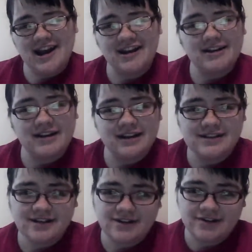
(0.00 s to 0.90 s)
and all
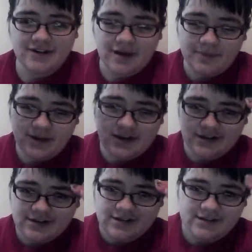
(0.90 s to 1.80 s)
kinds of other crap, and
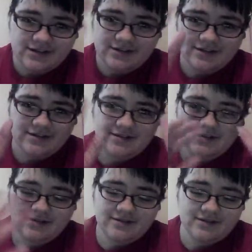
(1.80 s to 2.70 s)
it's just
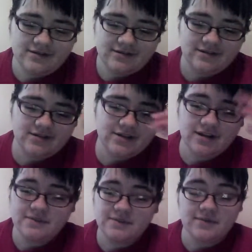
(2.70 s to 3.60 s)
so
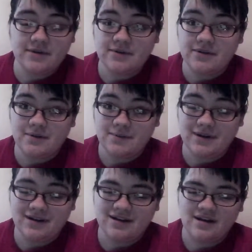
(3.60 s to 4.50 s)
that's what's been going on with
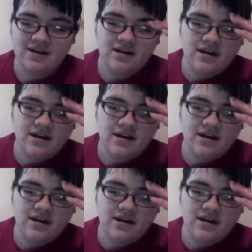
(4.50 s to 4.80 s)
me.